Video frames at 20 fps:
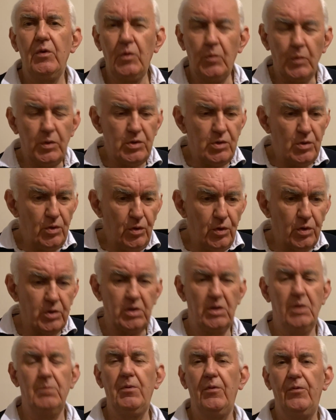when you look at
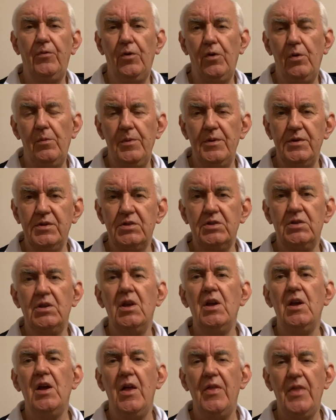the performance
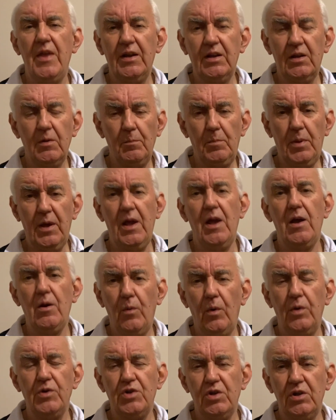and then compare
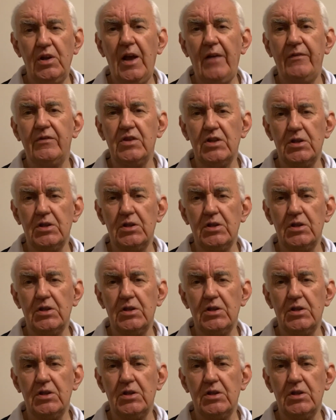what you'd have to